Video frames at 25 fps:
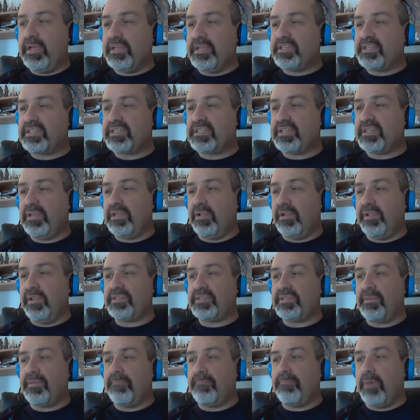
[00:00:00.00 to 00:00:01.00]
Syl
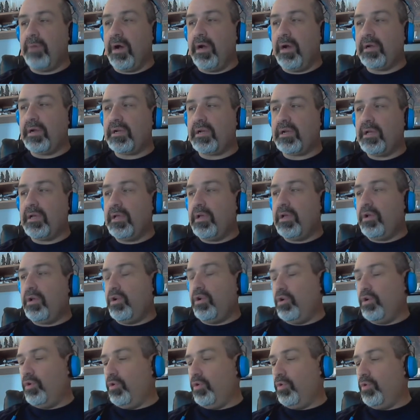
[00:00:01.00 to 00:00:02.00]
is a monk
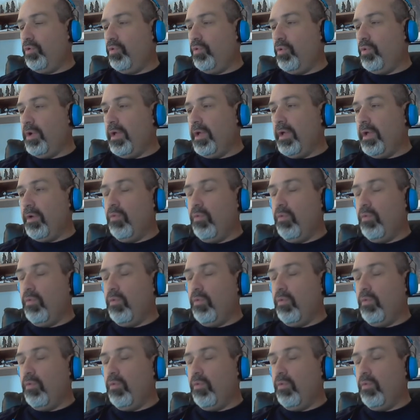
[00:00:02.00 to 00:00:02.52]
who